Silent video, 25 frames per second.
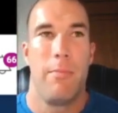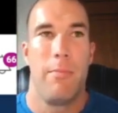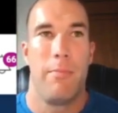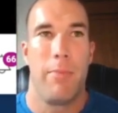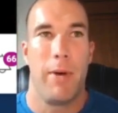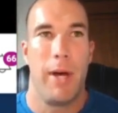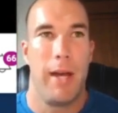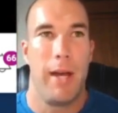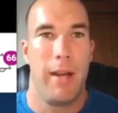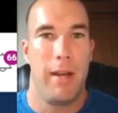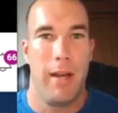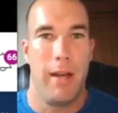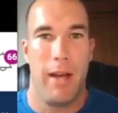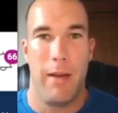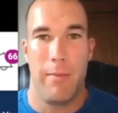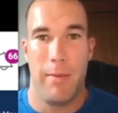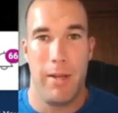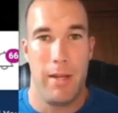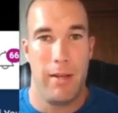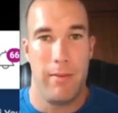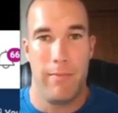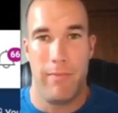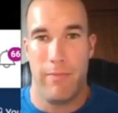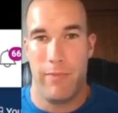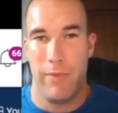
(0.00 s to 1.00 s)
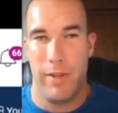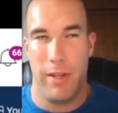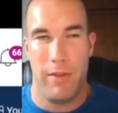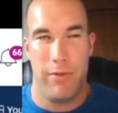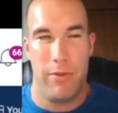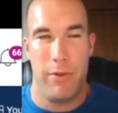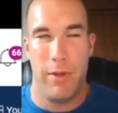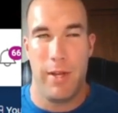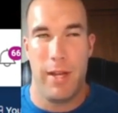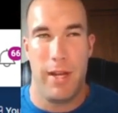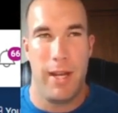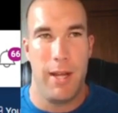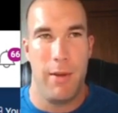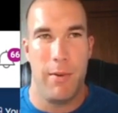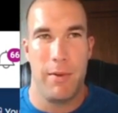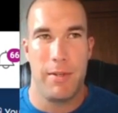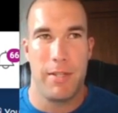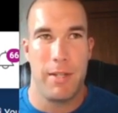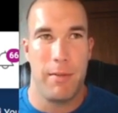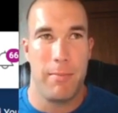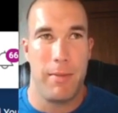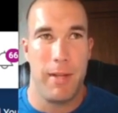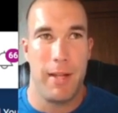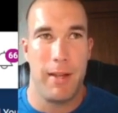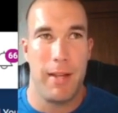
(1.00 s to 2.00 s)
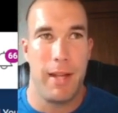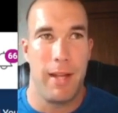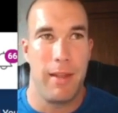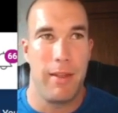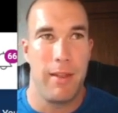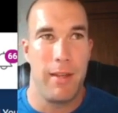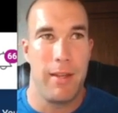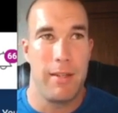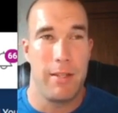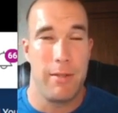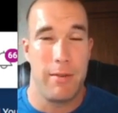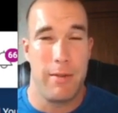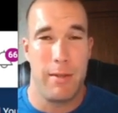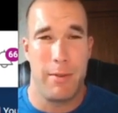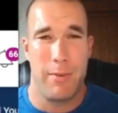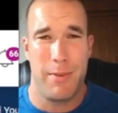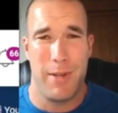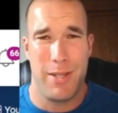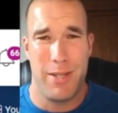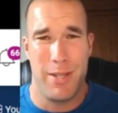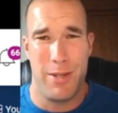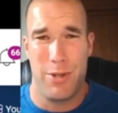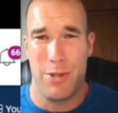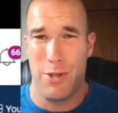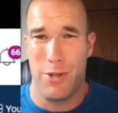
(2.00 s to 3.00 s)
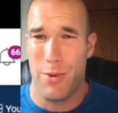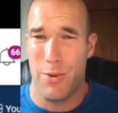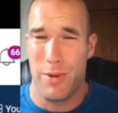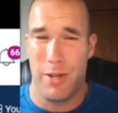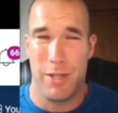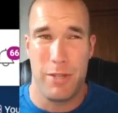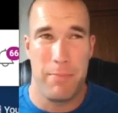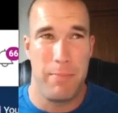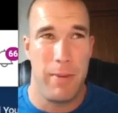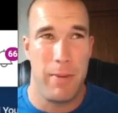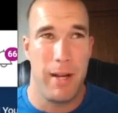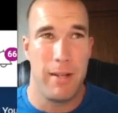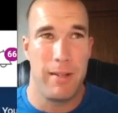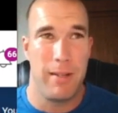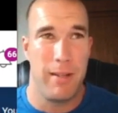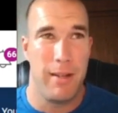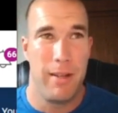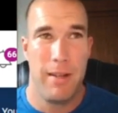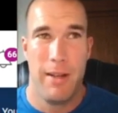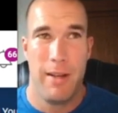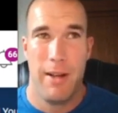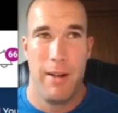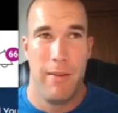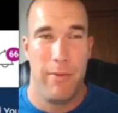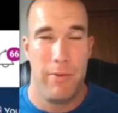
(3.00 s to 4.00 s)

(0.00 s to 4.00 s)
But, I mean, if you get hit with something like this, especially that you weren't expecting,